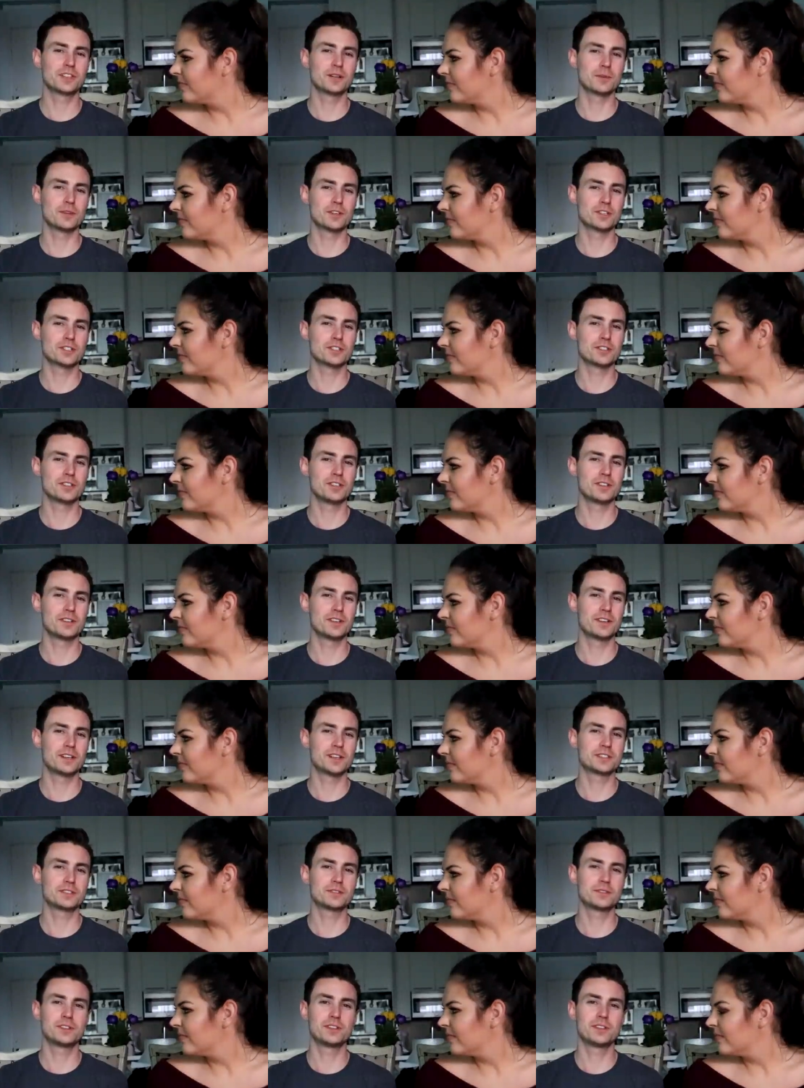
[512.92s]
Speaker 1: commercial,
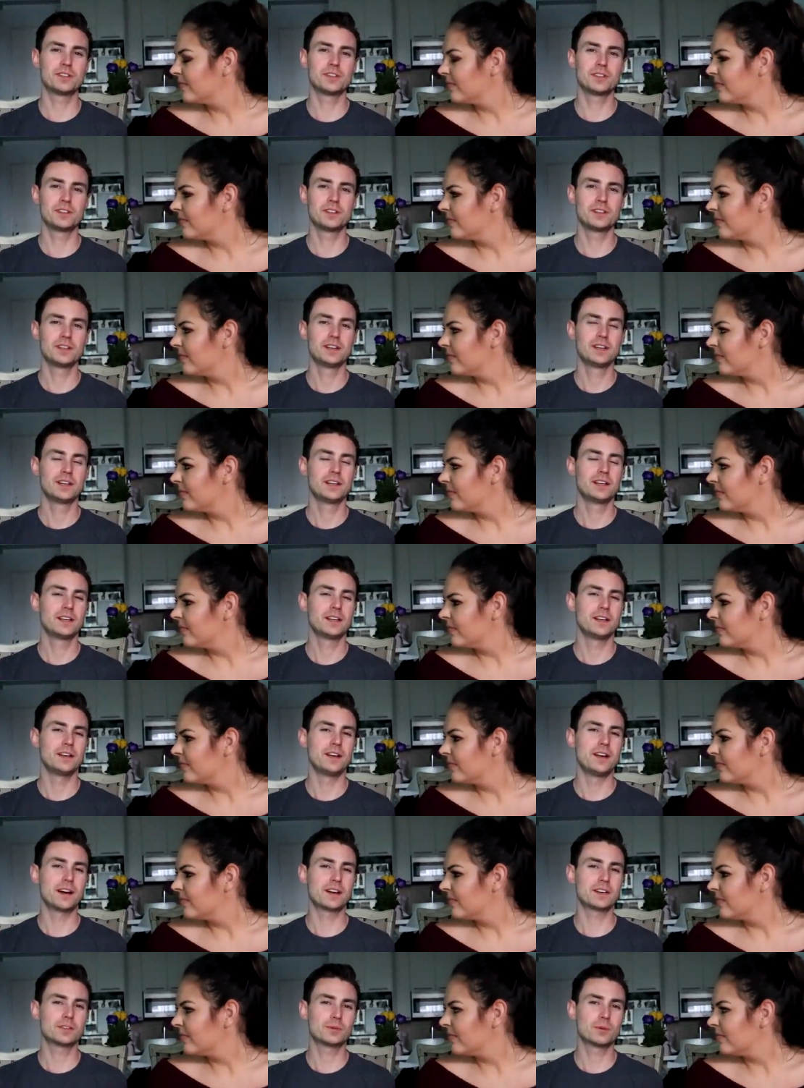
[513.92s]
industrial,
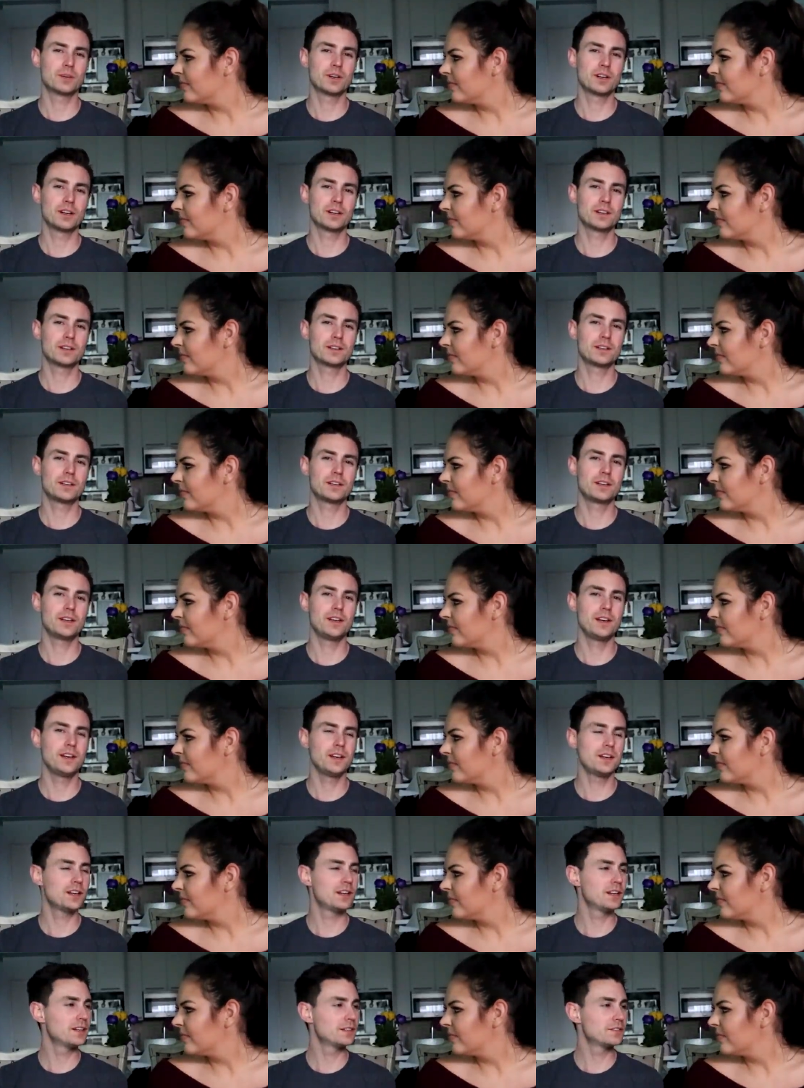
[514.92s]
ductwork,
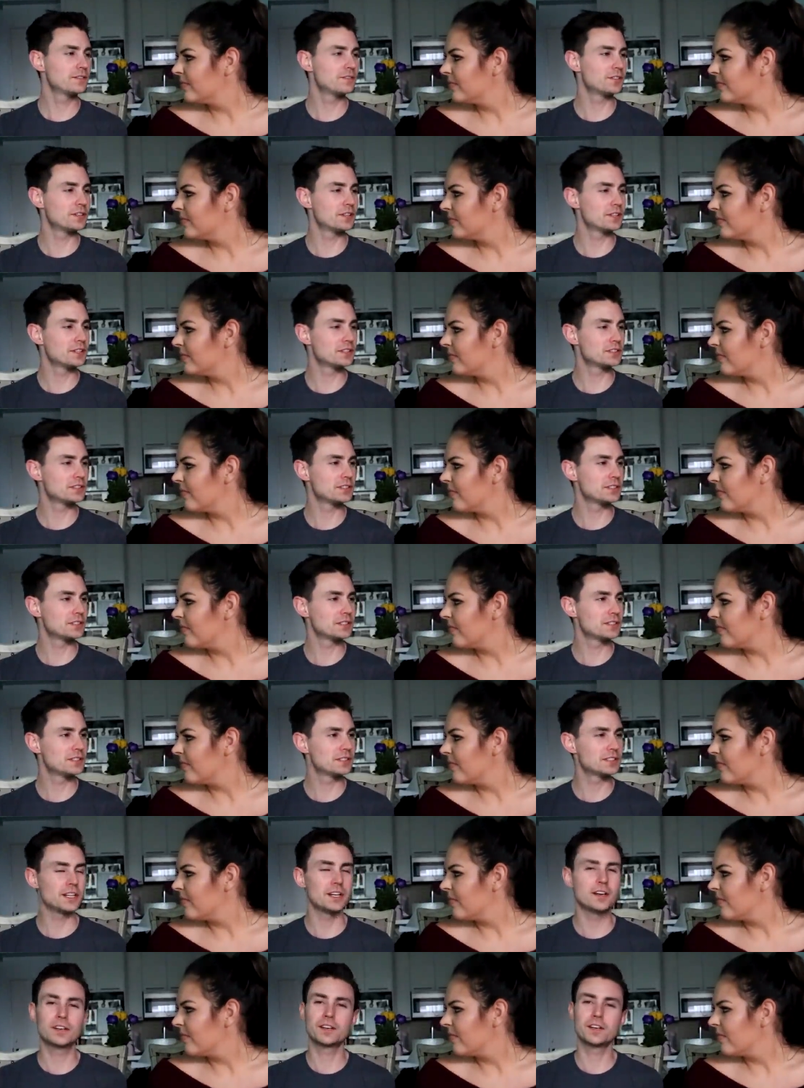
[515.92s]
heating, furnaces,
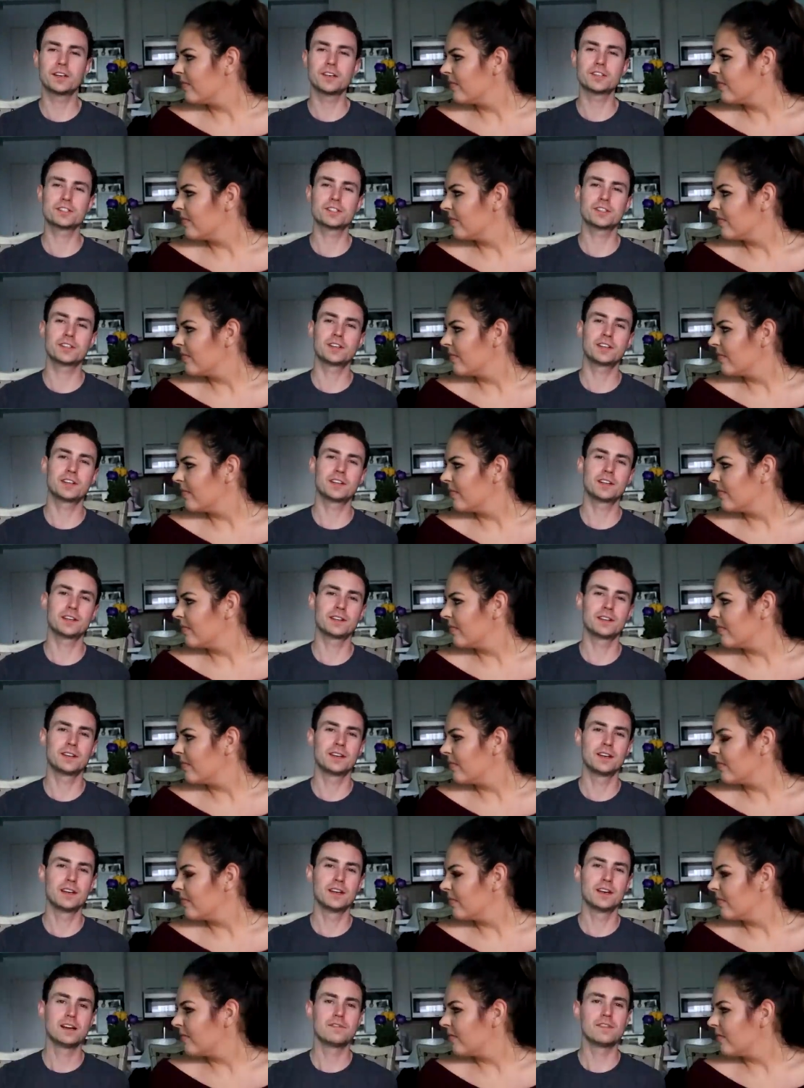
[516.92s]
air conditioning,
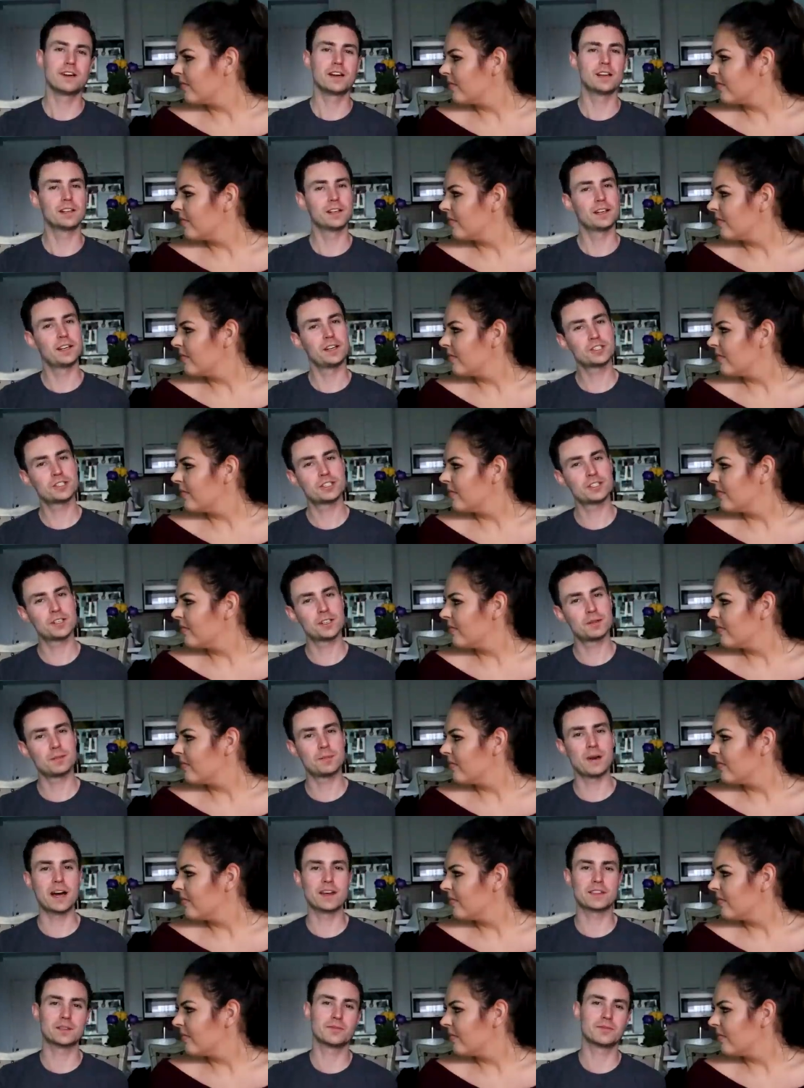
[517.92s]
ventilation,
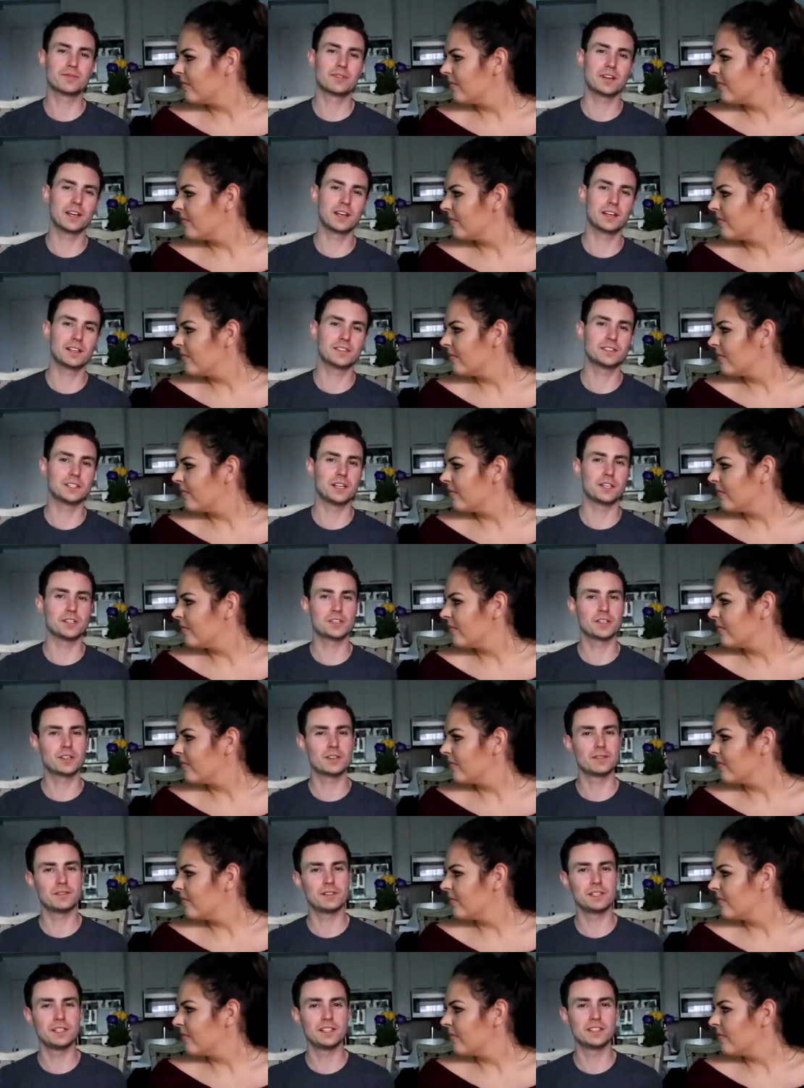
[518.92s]
bathroom fans,
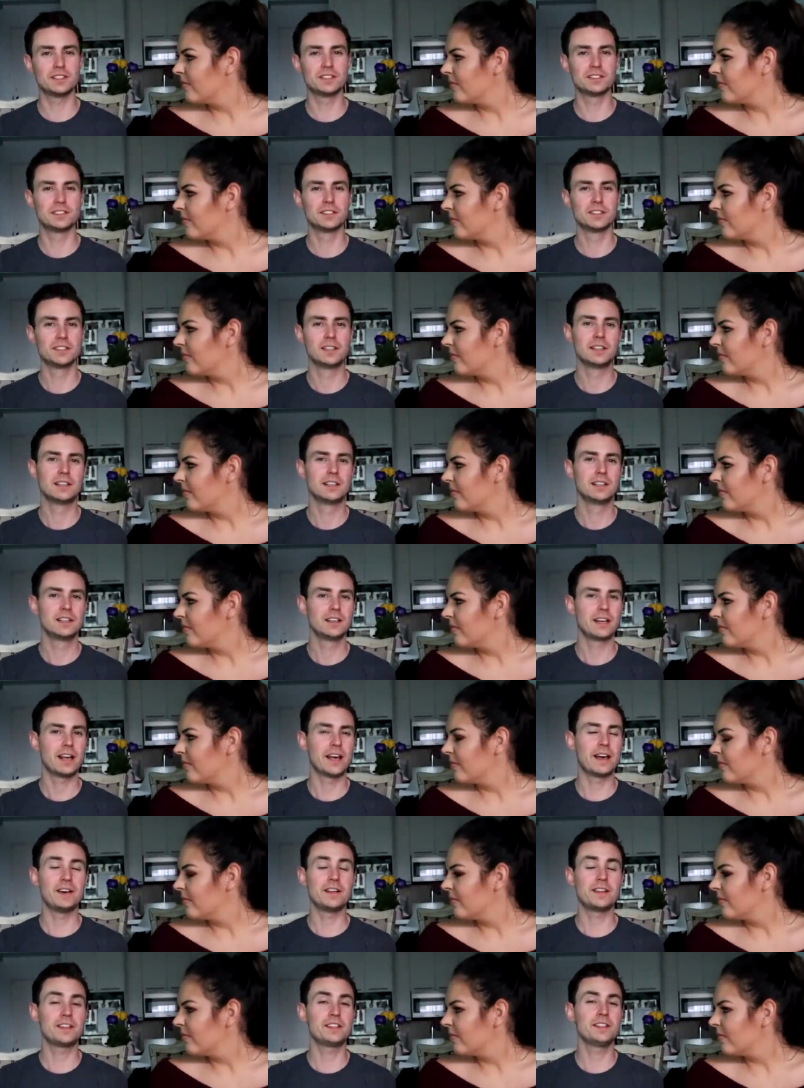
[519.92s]
HRVs,
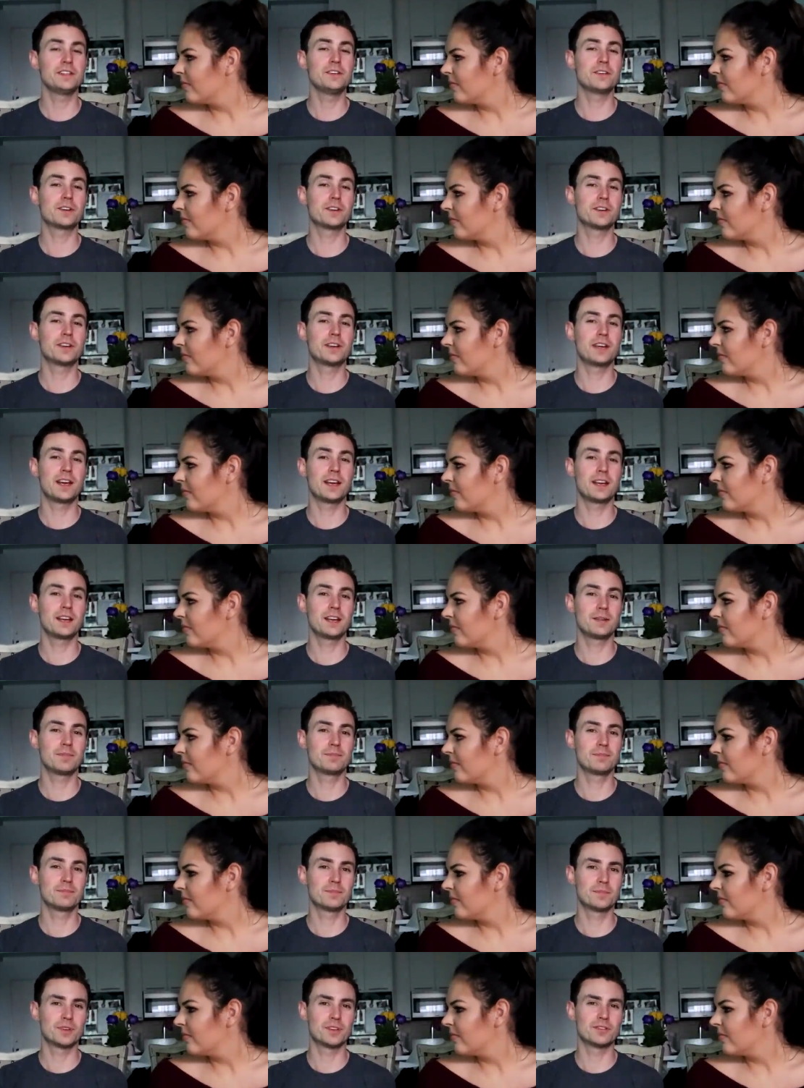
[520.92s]
anything you could
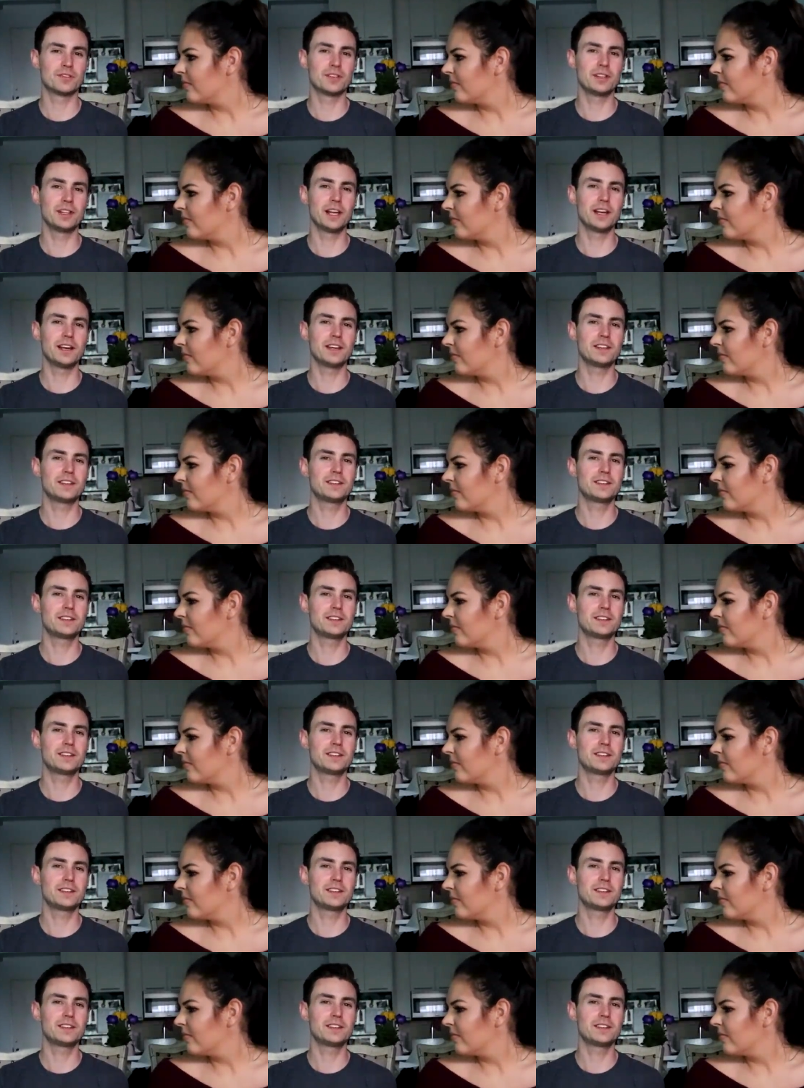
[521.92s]
name or relate